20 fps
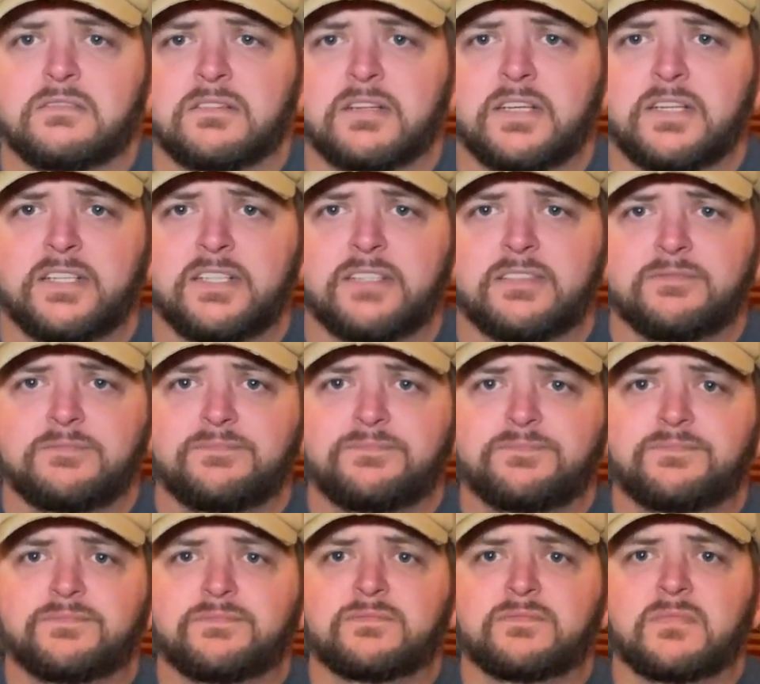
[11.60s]
right here.
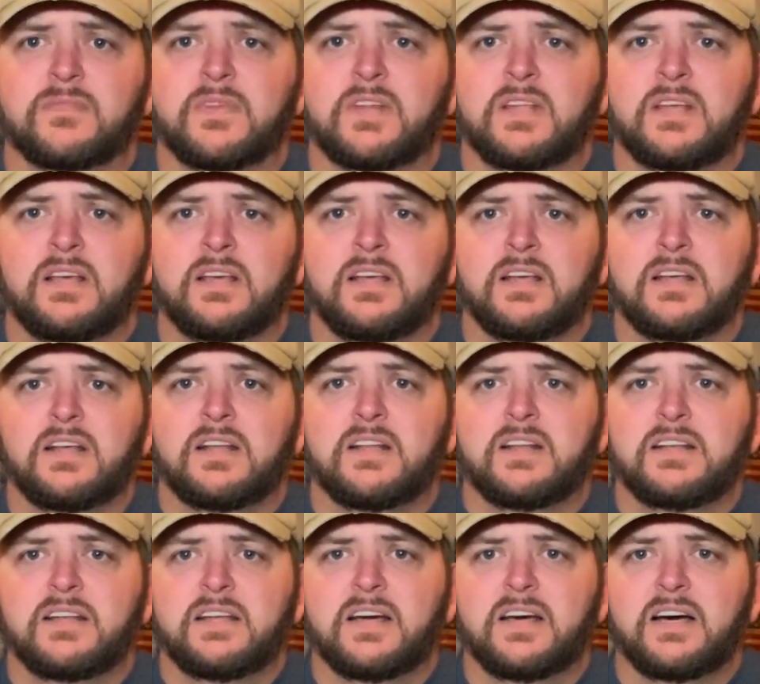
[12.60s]

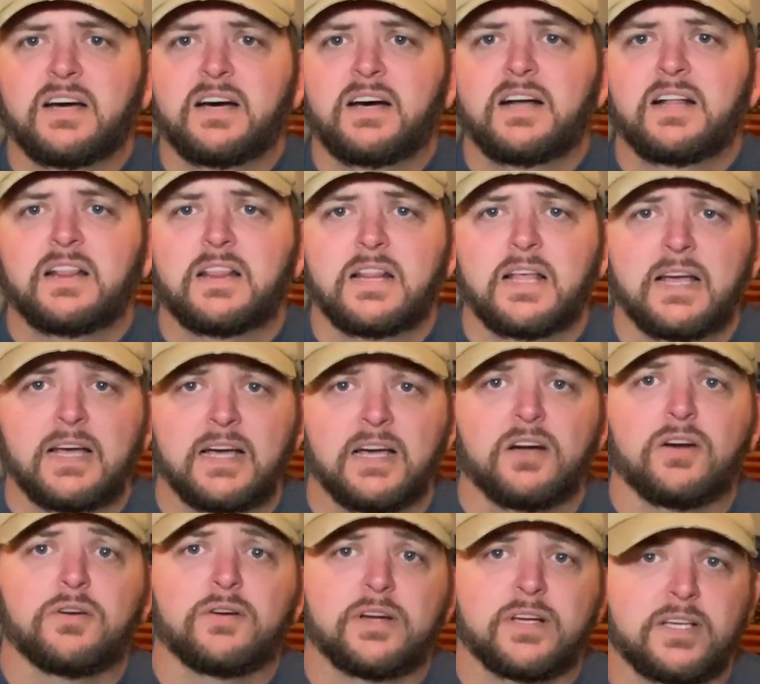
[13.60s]
Now, I
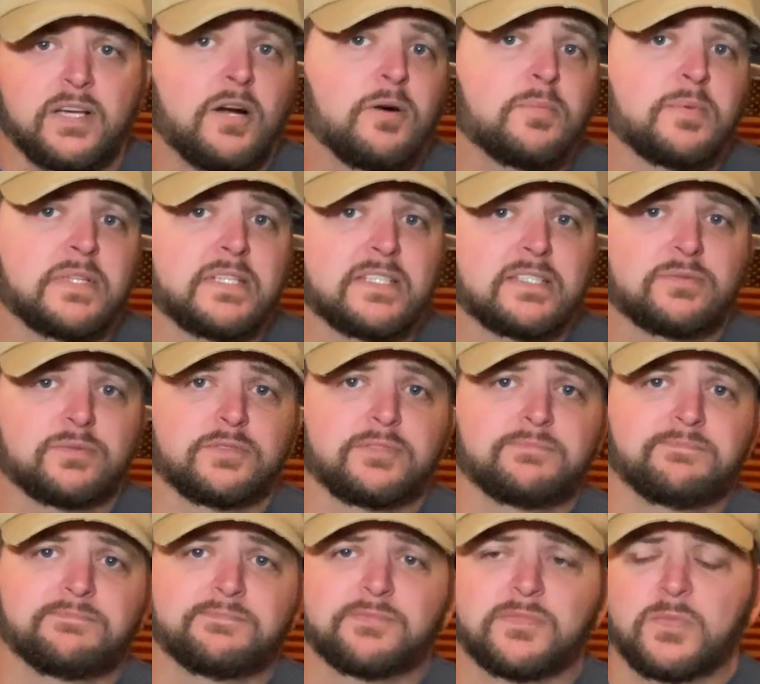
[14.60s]
already opened this one
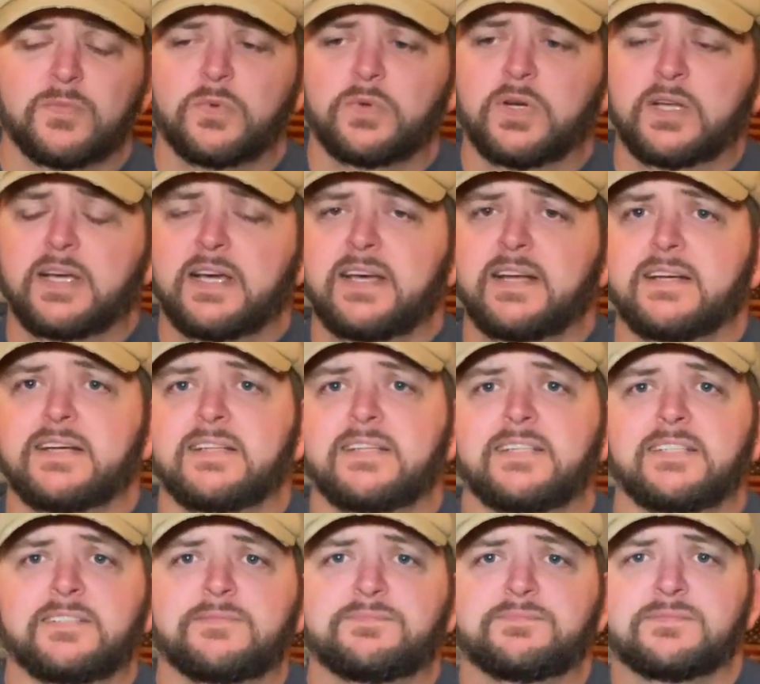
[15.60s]
when I got it
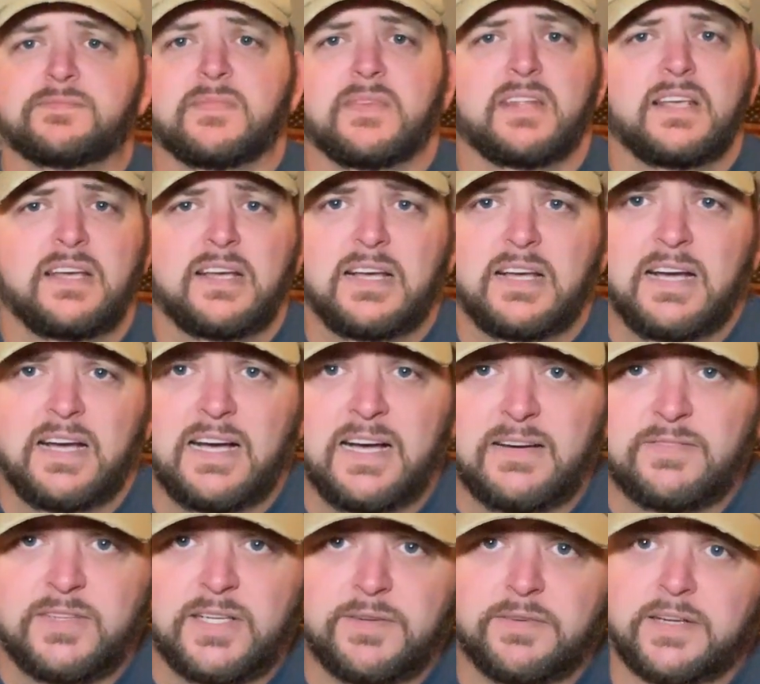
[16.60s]
in.
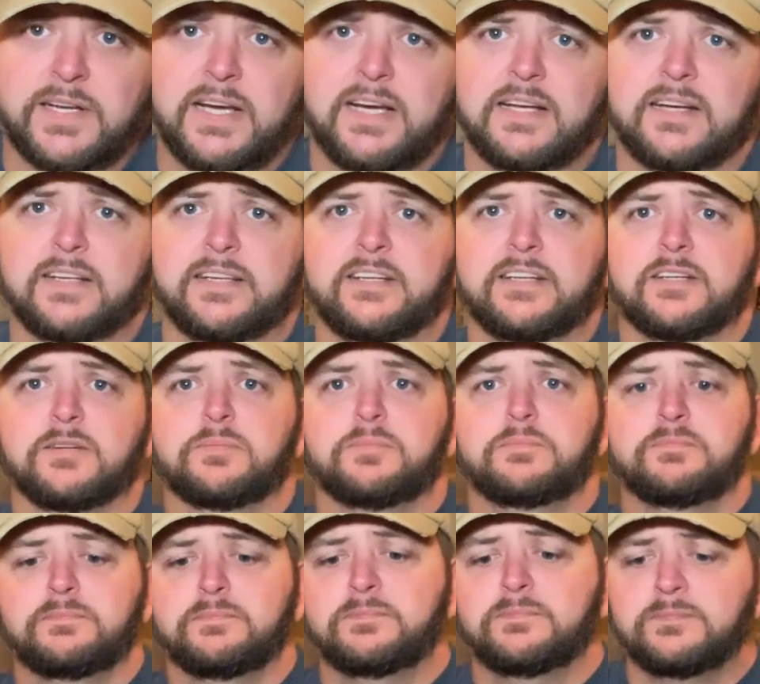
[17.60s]
I've never gotten a
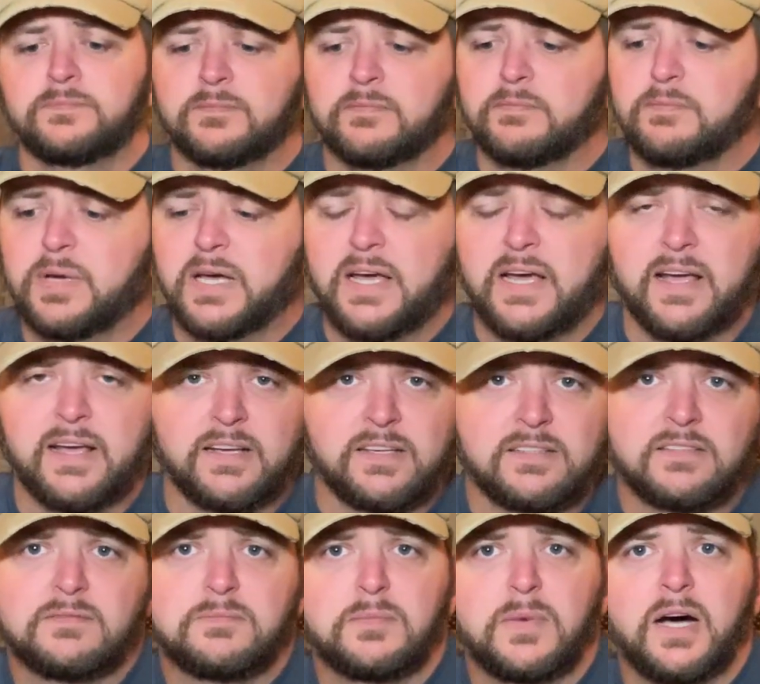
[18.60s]
Gearbox
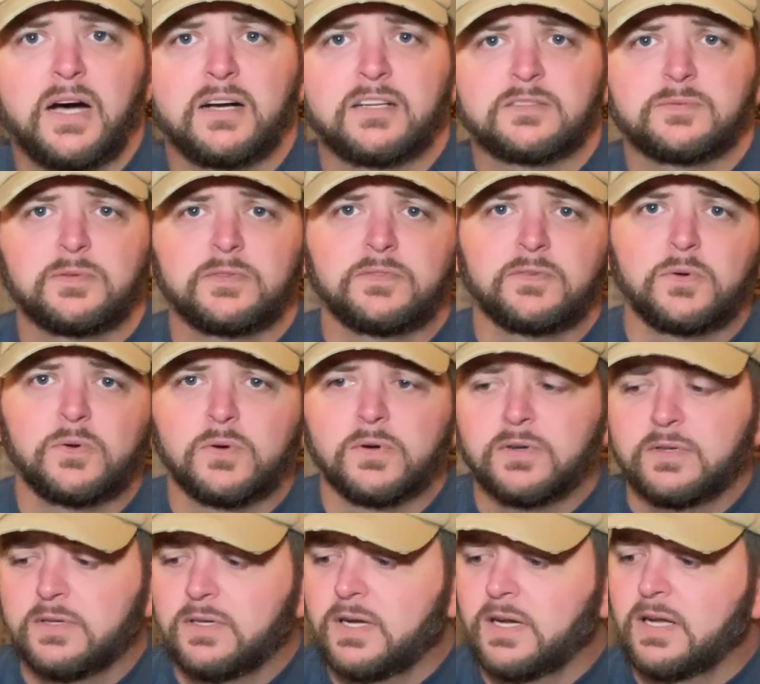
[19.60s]
box before,
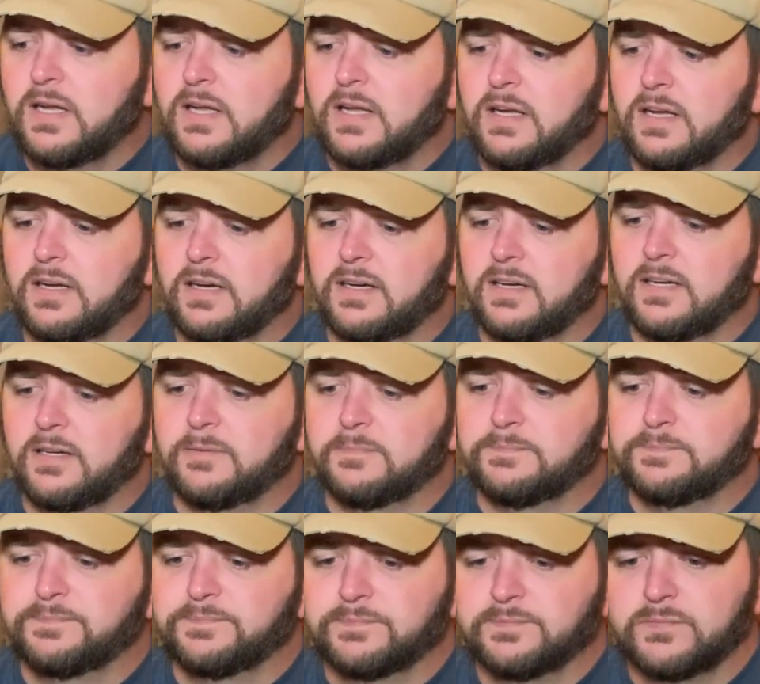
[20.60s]

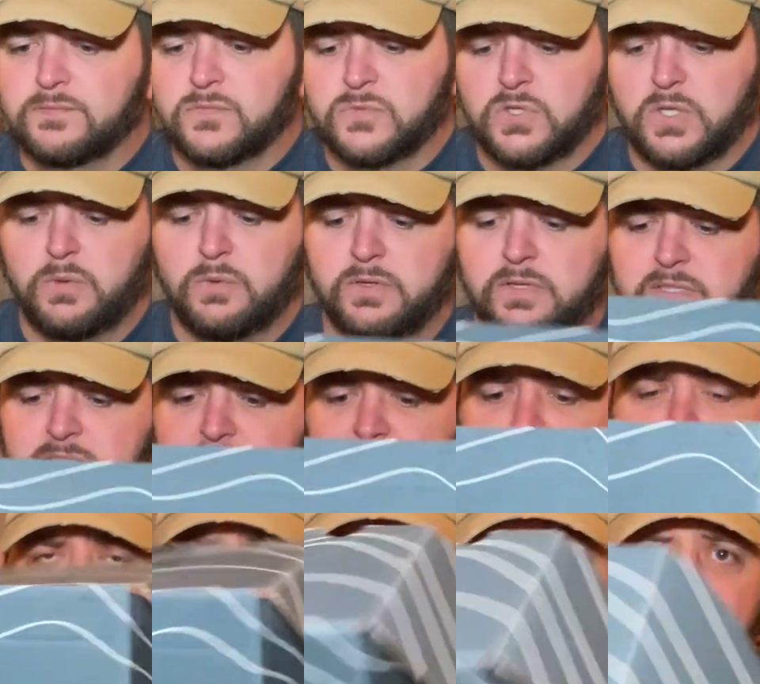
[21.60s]
so I wanted to see
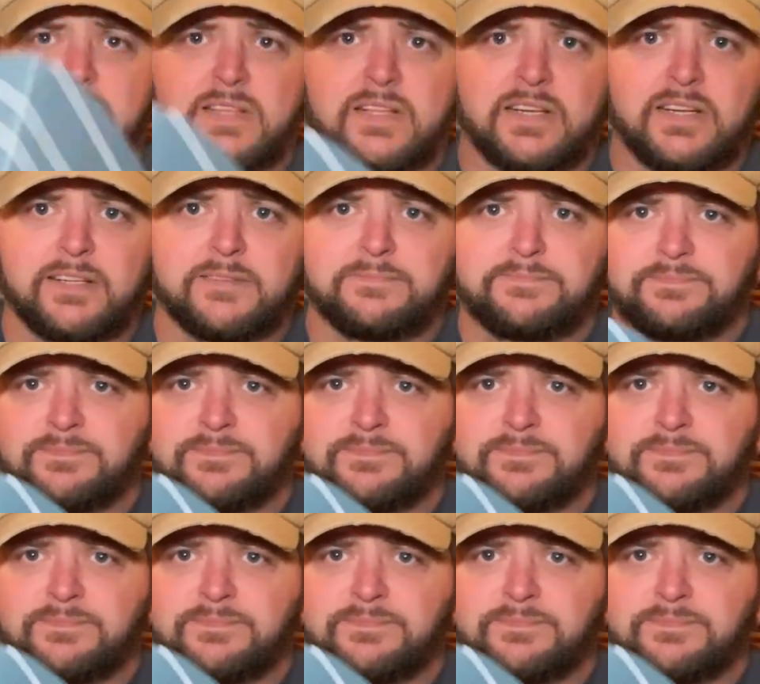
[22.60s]
what was in there.